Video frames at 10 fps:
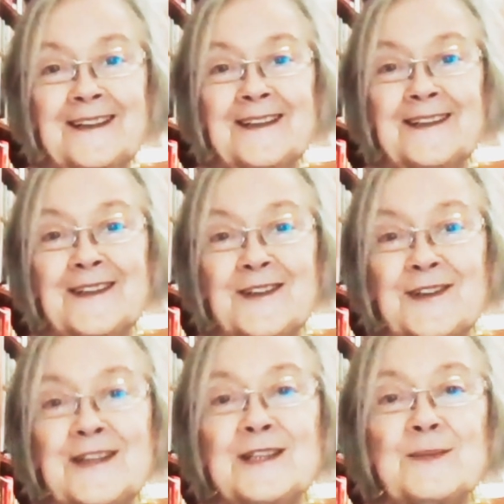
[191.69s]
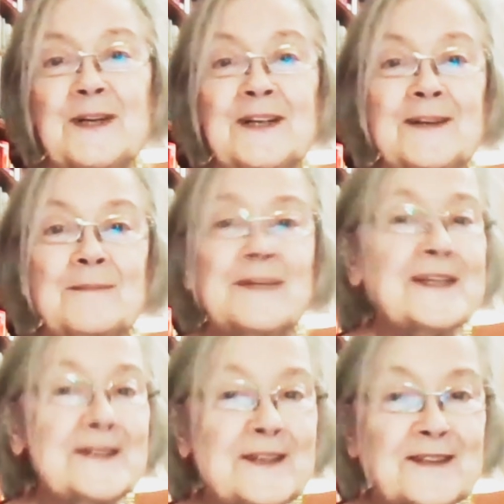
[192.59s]
And these were
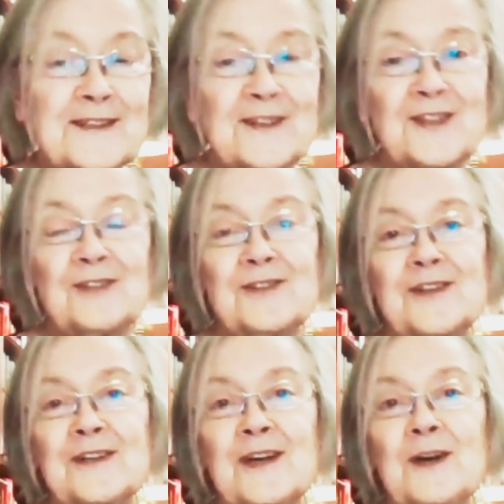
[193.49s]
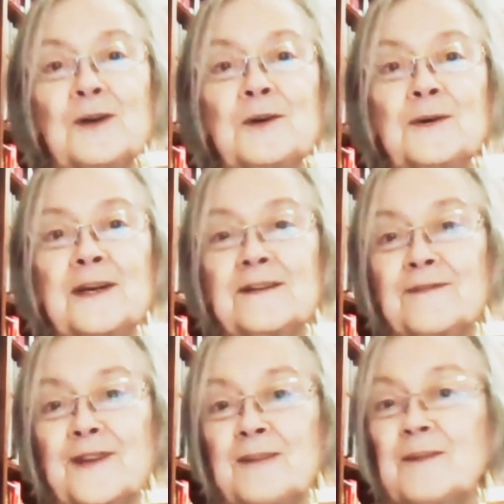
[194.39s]
British citizen children who, if
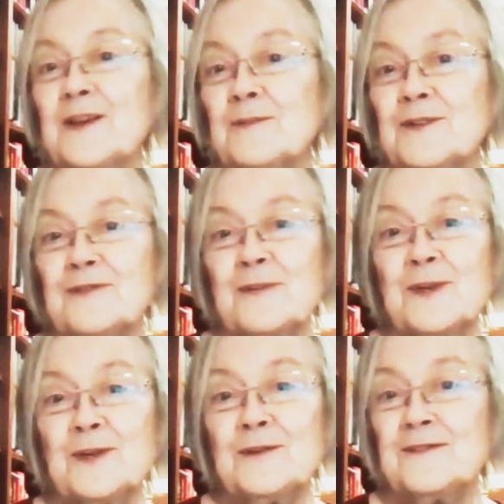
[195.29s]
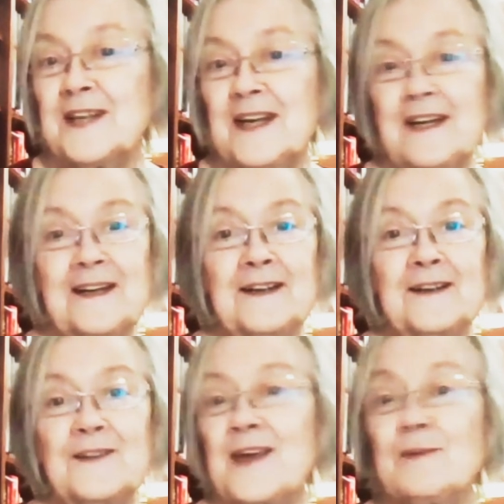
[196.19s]
their mother was removed,
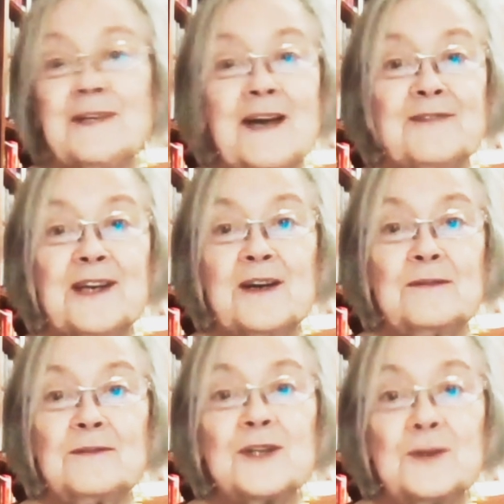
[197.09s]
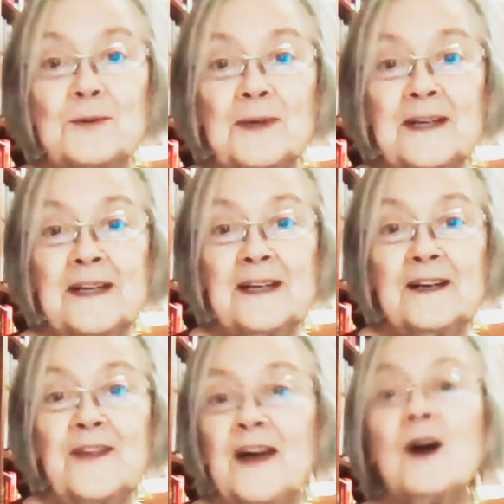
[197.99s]
they would have to go too.
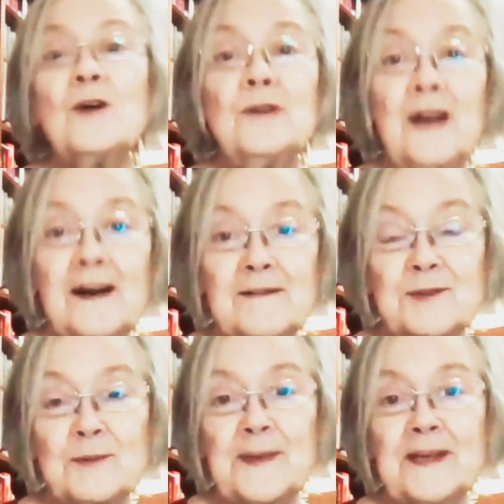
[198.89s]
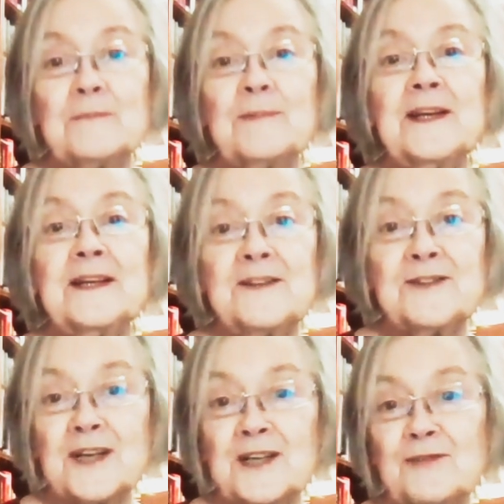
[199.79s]
And their whole lives would be completely
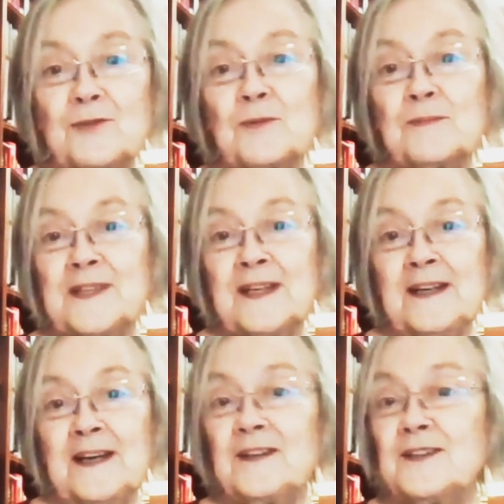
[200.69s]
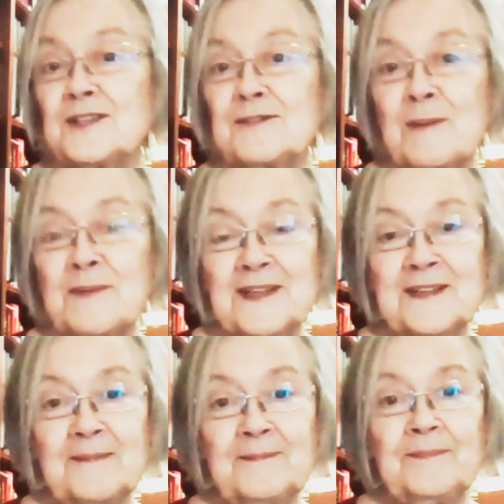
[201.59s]
transformed and disrupted.
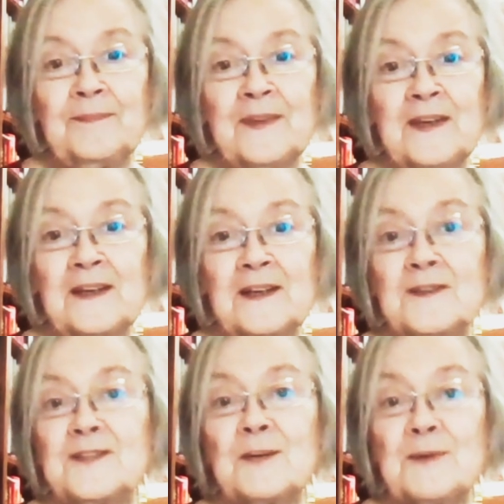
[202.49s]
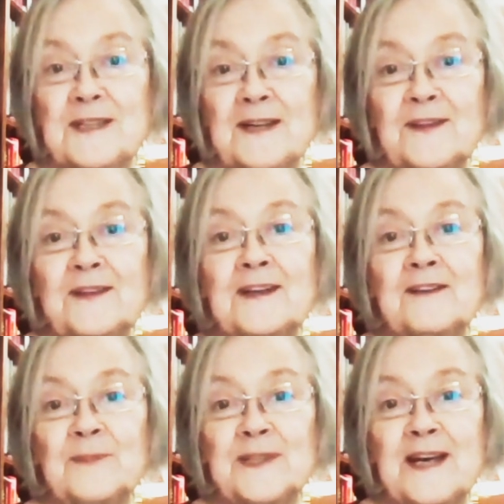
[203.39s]
And so we said that the
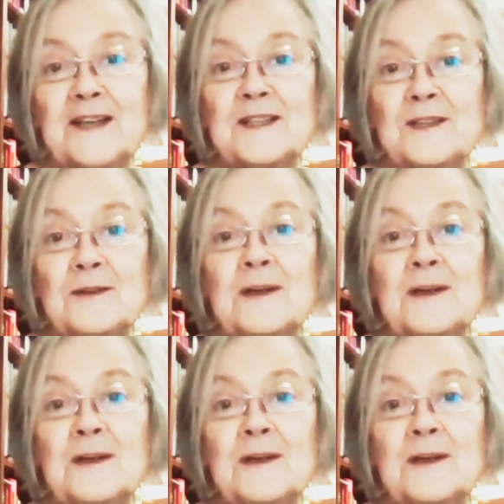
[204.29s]
government had to